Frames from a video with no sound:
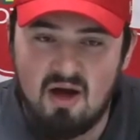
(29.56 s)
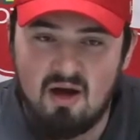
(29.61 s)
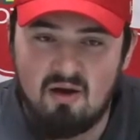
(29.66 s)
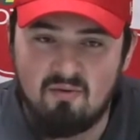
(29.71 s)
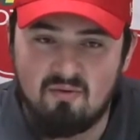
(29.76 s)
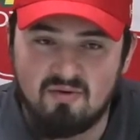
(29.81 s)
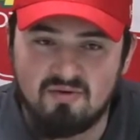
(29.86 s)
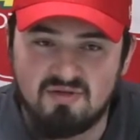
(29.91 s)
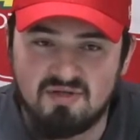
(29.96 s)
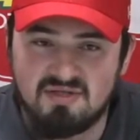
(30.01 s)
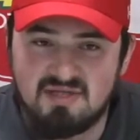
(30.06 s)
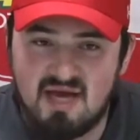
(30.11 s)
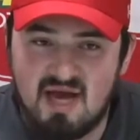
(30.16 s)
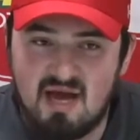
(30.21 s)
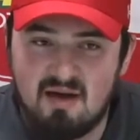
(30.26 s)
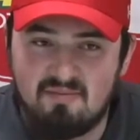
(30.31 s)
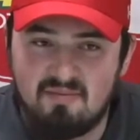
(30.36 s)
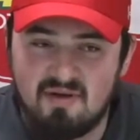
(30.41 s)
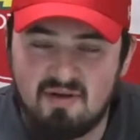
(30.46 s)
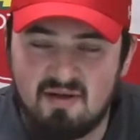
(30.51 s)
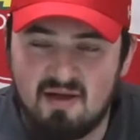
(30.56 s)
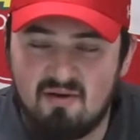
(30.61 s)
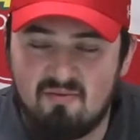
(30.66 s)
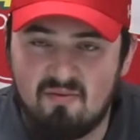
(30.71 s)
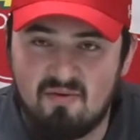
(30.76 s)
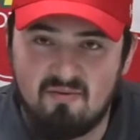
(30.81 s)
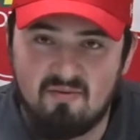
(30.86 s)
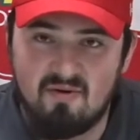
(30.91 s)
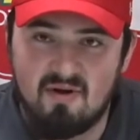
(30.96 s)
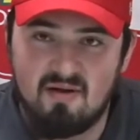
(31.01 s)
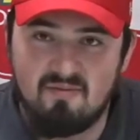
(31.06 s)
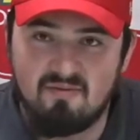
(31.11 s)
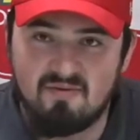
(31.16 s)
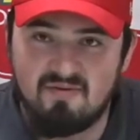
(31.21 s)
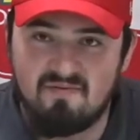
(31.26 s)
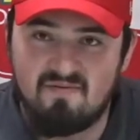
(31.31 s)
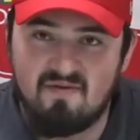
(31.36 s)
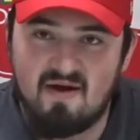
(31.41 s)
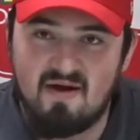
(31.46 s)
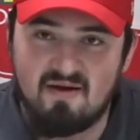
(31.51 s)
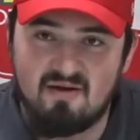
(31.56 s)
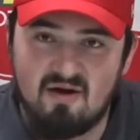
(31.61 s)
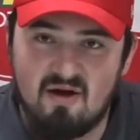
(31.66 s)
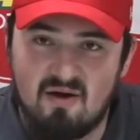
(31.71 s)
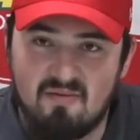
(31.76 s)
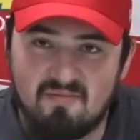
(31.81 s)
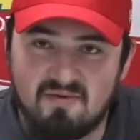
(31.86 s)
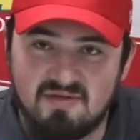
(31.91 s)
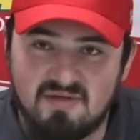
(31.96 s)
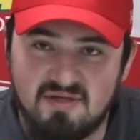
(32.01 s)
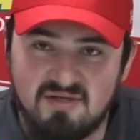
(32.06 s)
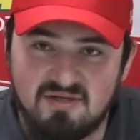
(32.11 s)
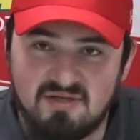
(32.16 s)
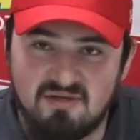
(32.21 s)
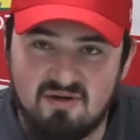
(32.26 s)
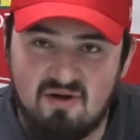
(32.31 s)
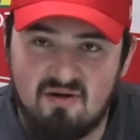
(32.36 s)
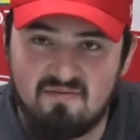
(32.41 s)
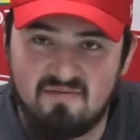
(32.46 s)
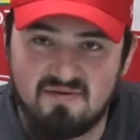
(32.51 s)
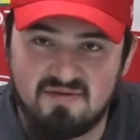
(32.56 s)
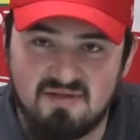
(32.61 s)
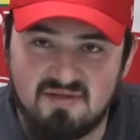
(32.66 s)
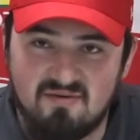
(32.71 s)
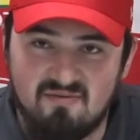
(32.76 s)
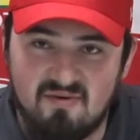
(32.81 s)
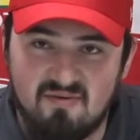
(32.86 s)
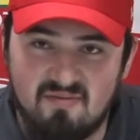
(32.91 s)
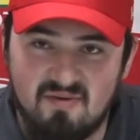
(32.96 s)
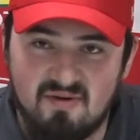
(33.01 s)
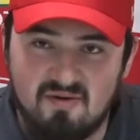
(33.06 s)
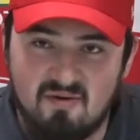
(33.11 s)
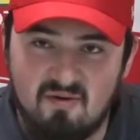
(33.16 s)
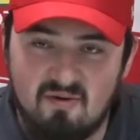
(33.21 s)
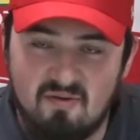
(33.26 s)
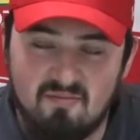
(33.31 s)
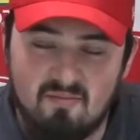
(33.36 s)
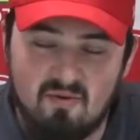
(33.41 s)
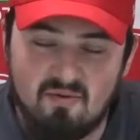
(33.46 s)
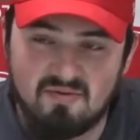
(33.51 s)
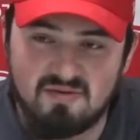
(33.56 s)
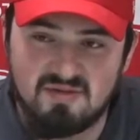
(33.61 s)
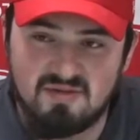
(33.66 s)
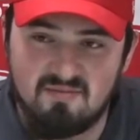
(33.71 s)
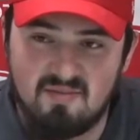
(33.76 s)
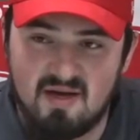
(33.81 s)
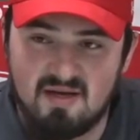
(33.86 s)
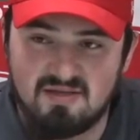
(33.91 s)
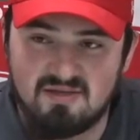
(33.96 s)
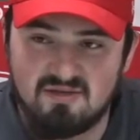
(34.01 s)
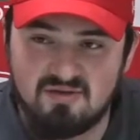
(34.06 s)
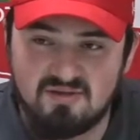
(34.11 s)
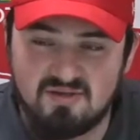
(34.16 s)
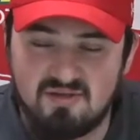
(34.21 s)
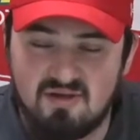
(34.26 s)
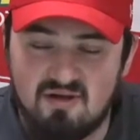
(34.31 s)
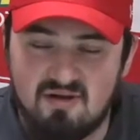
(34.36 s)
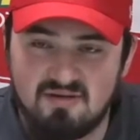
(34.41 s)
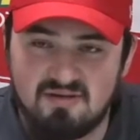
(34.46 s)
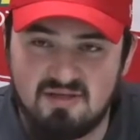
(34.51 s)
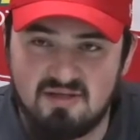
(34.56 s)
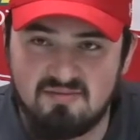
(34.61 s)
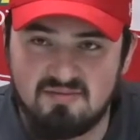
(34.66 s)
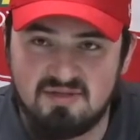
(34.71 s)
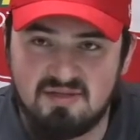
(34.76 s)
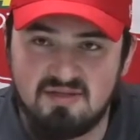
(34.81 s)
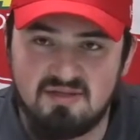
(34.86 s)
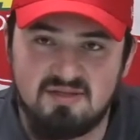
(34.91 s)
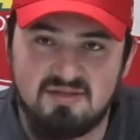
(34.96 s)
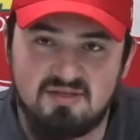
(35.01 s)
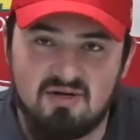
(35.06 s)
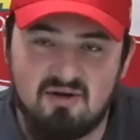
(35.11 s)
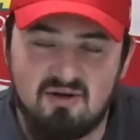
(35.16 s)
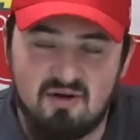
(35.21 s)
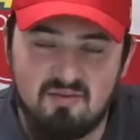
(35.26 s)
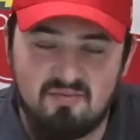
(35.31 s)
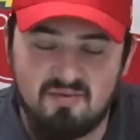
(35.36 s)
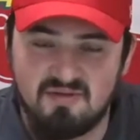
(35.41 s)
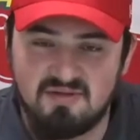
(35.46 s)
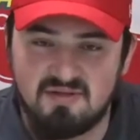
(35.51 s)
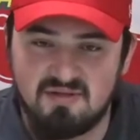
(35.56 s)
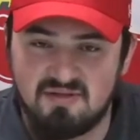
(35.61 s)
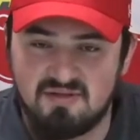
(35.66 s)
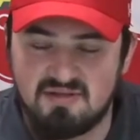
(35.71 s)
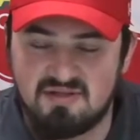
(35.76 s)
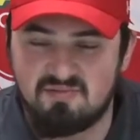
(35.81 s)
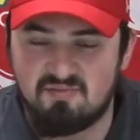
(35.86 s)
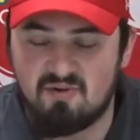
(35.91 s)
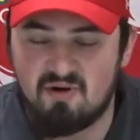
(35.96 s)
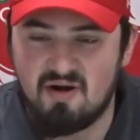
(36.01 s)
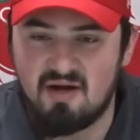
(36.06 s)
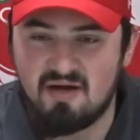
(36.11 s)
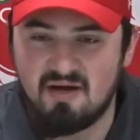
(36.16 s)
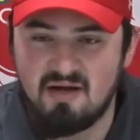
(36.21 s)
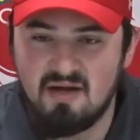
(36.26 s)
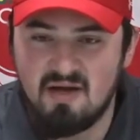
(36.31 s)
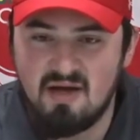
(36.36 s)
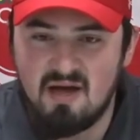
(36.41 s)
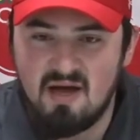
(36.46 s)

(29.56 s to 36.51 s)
we're just happy that we were able to find competition. Obviously, we've been going both semesters. A lot of teams didn't start up until the spring.